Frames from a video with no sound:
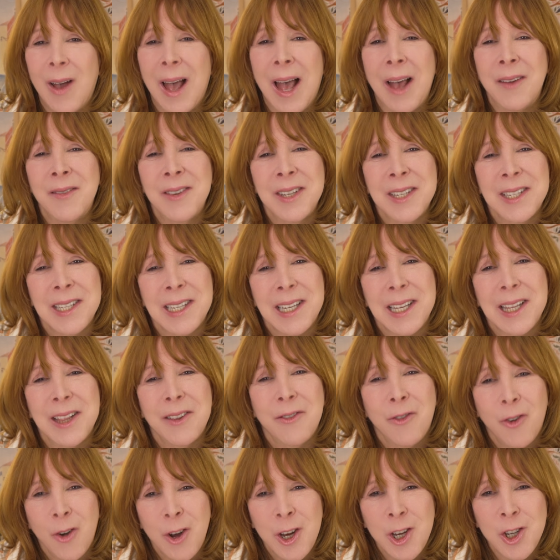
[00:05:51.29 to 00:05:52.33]
obviously the
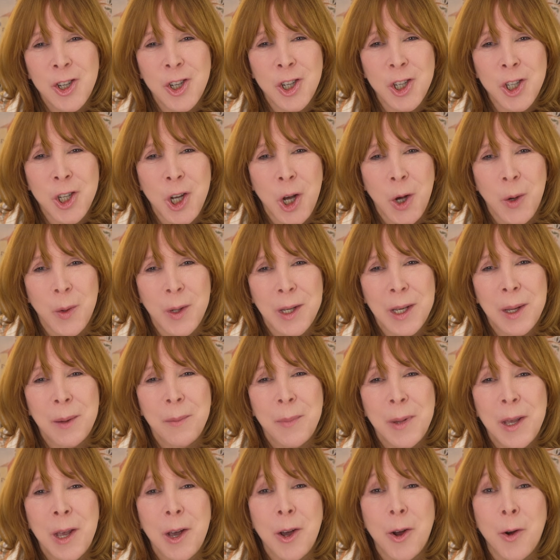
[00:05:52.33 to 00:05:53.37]
Voyage Tote can
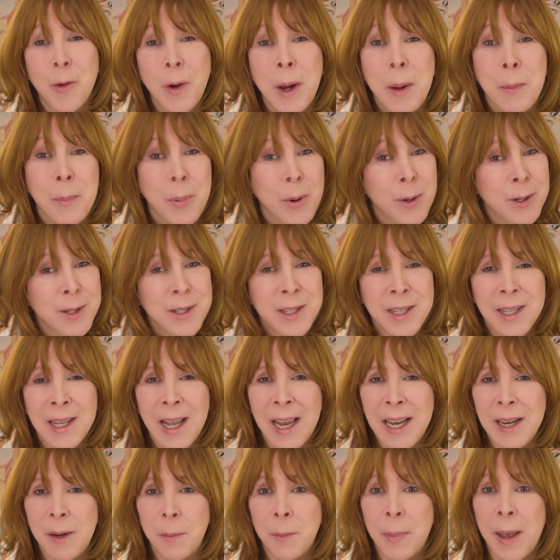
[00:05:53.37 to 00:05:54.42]
be a great personal
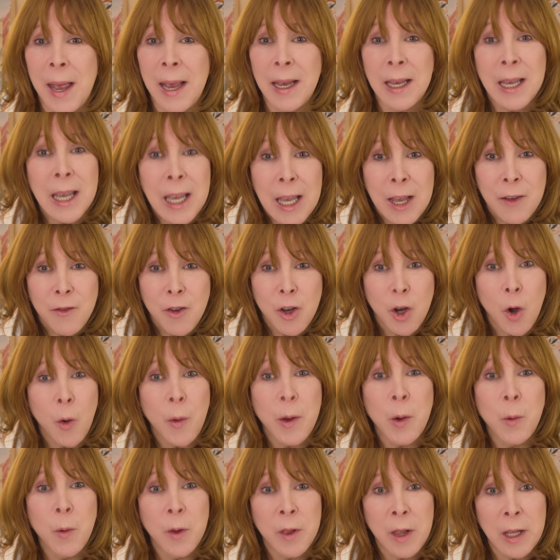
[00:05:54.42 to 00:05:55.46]
item bag if you're
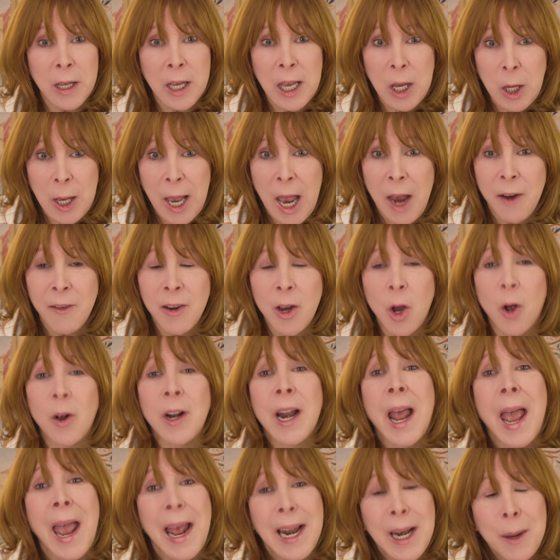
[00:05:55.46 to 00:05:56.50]
going with a carry-on
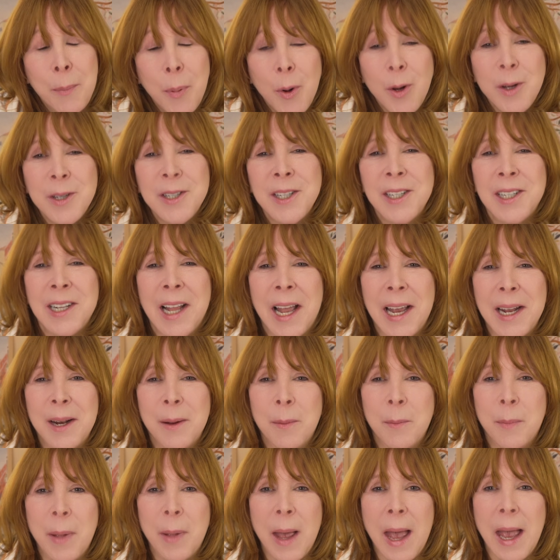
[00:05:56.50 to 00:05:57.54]
and a personal
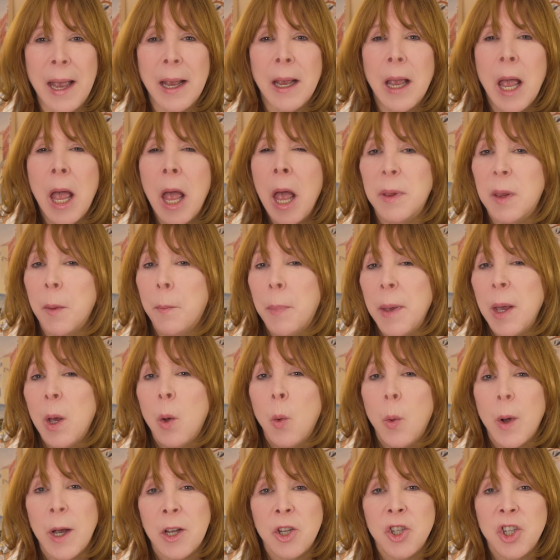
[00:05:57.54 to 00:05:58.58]
item bag. The big
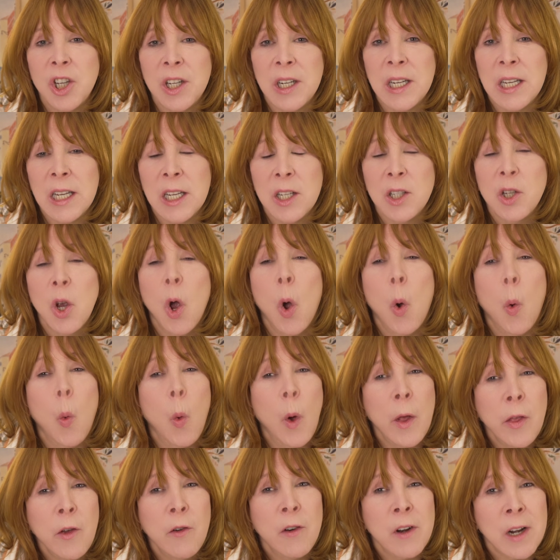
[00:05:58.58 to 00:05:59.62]
question is
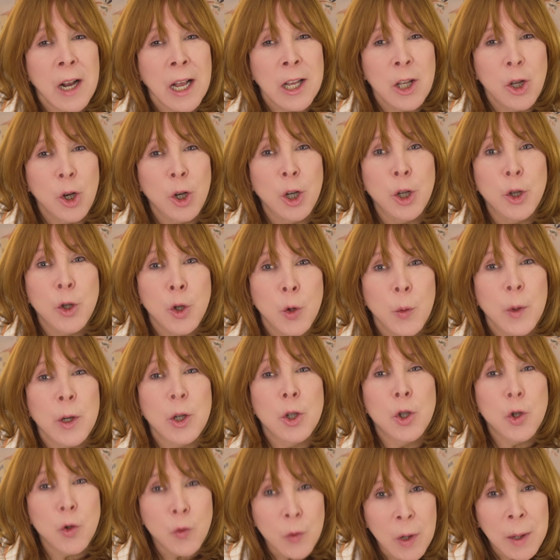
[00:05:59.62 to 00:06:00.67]
whether or not you can do
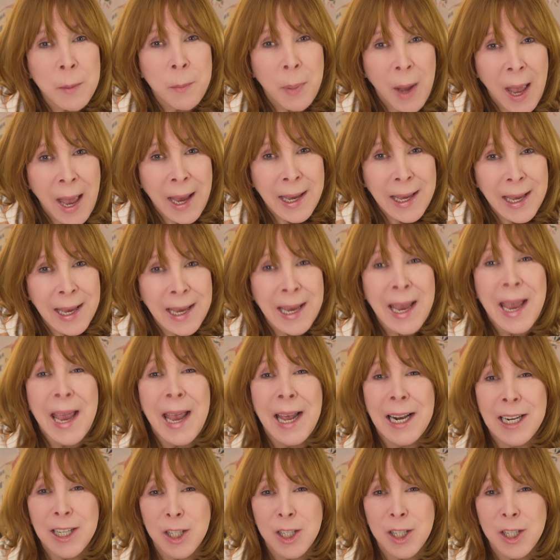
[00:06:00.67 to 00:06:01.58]
extreme packing in a